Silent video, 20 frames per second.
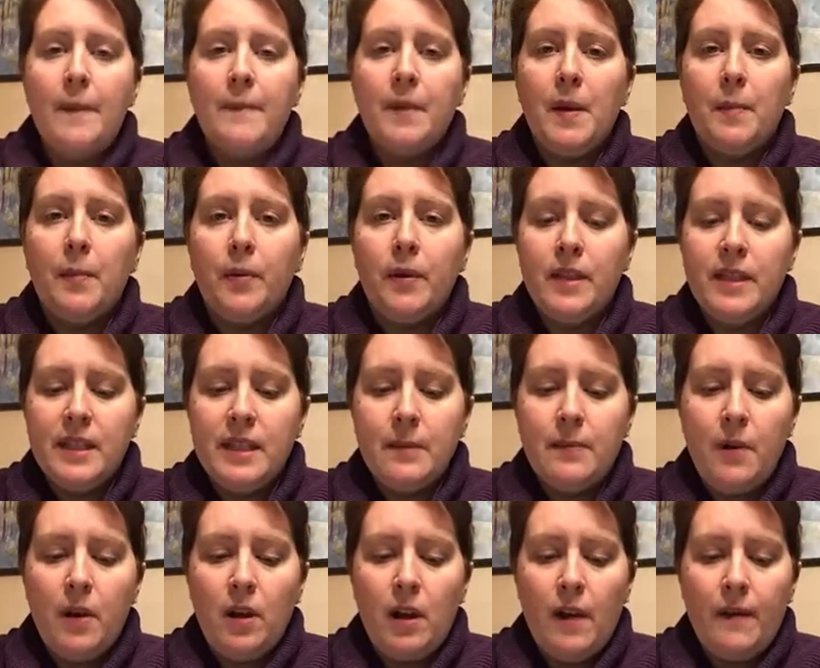The
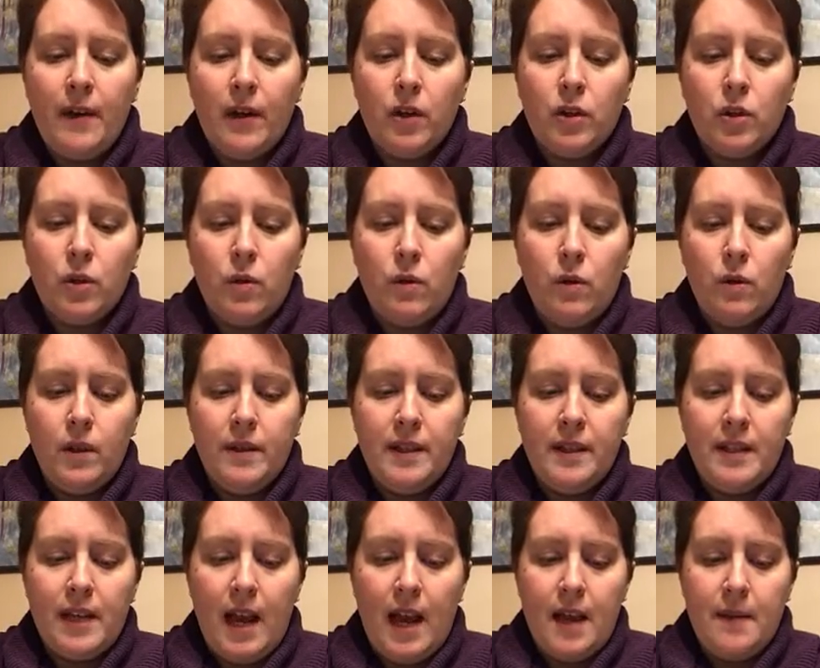principal of our school at the
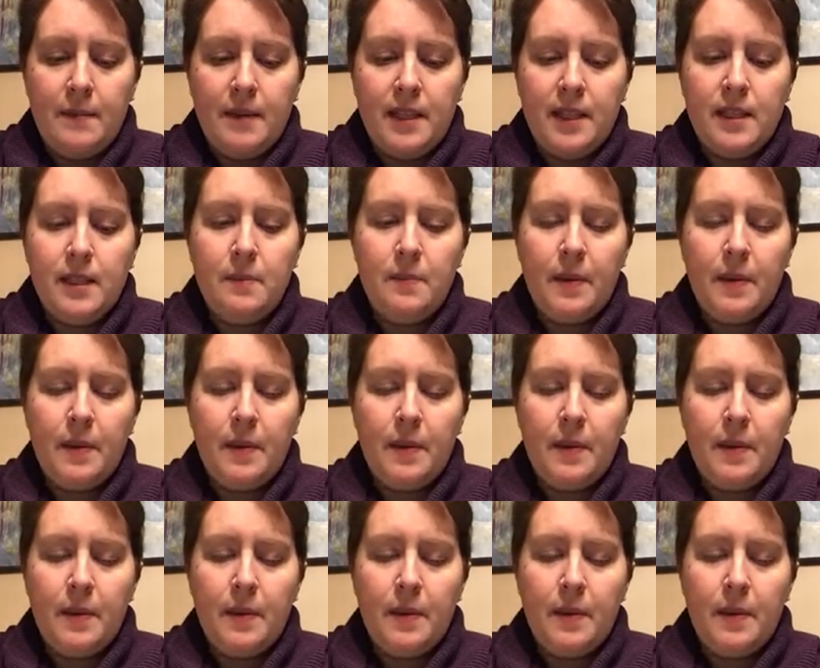time, Mrs.